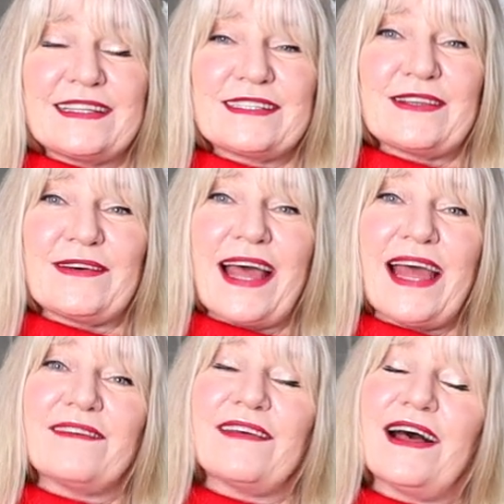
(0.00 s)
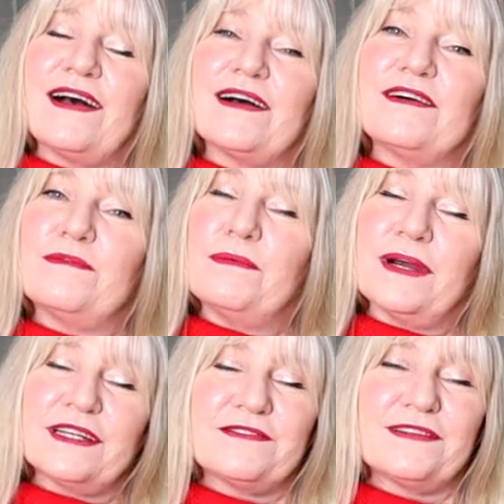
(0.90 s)
So have a
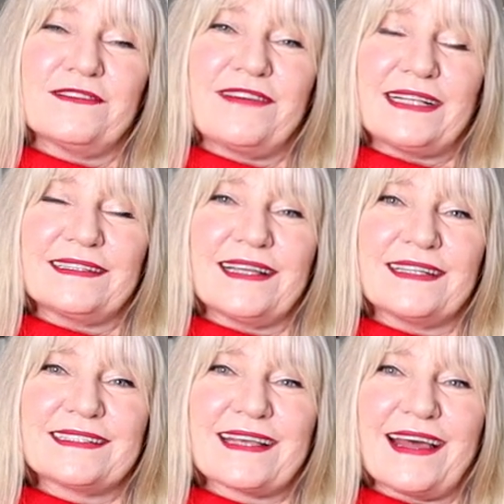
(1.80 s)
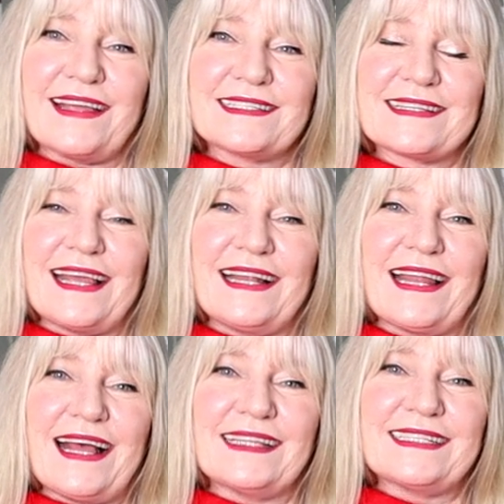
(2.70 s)
wonderful Valentine's guys
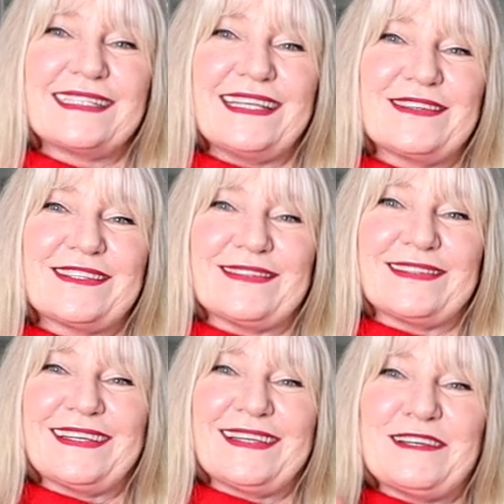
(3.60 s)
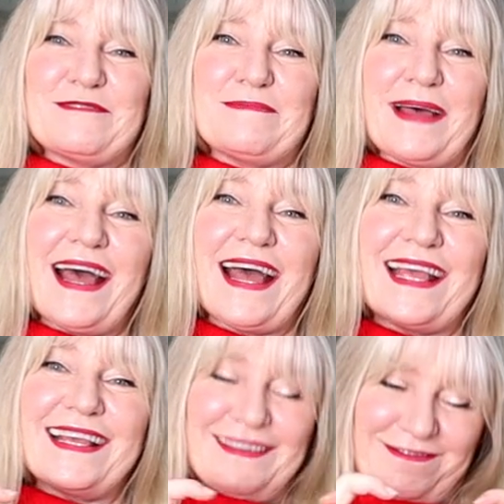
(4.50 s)
and I'll see you soon.
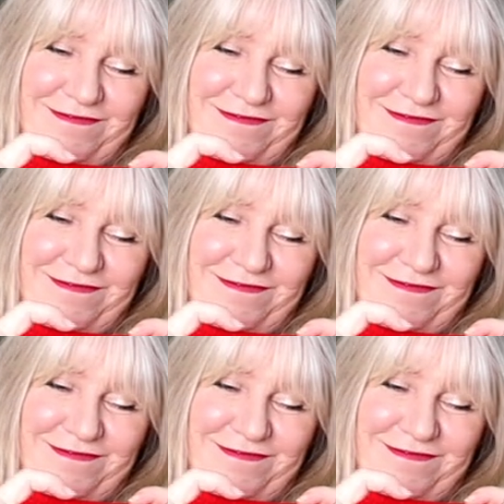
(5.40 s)
Bye!